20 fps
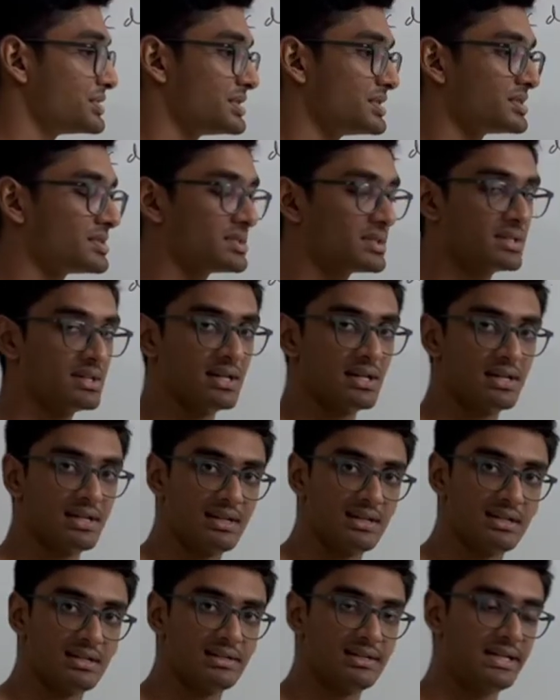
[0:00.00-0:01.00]
this
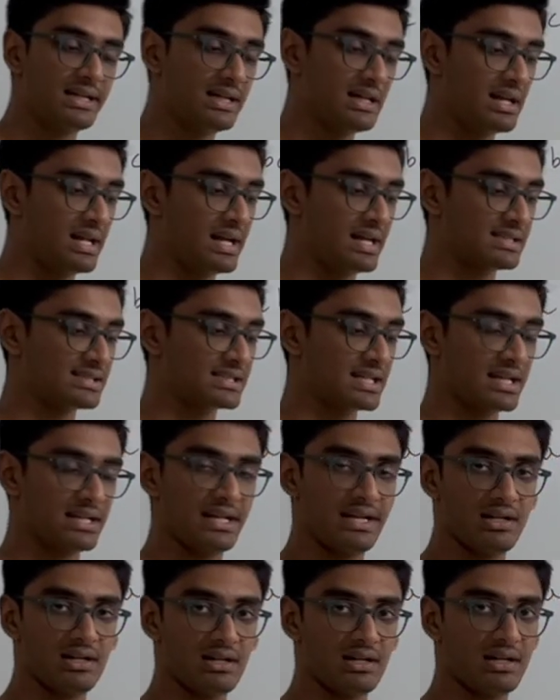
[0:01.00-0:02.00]
needle
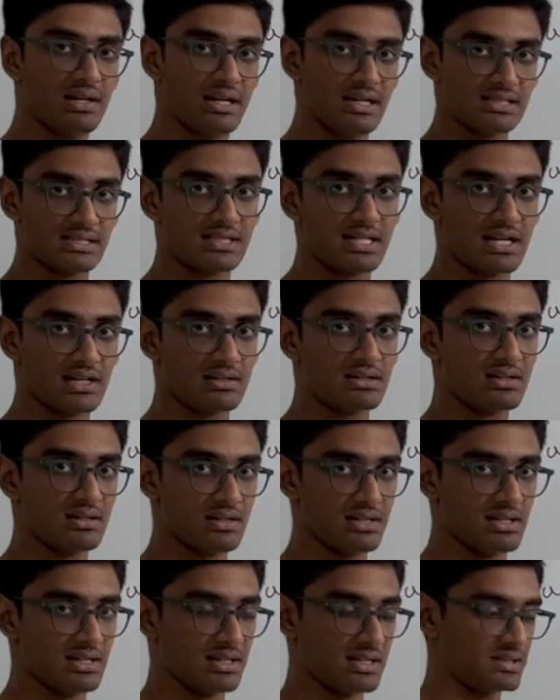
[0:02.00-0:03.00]
in a haystack
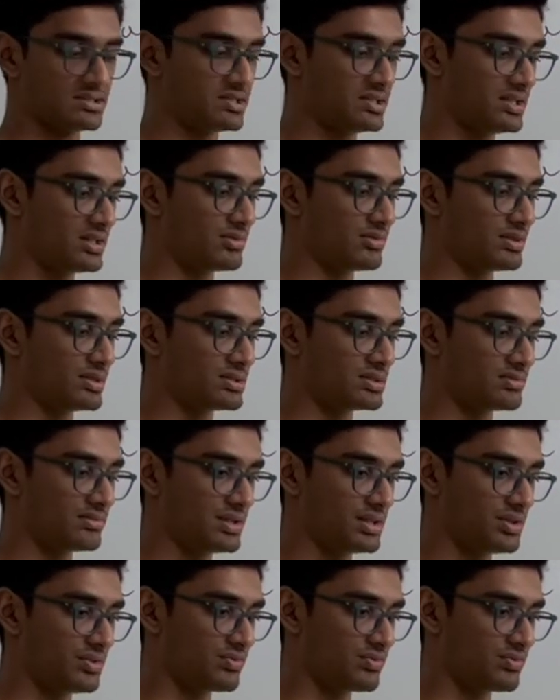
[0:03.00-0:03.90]
sequence where you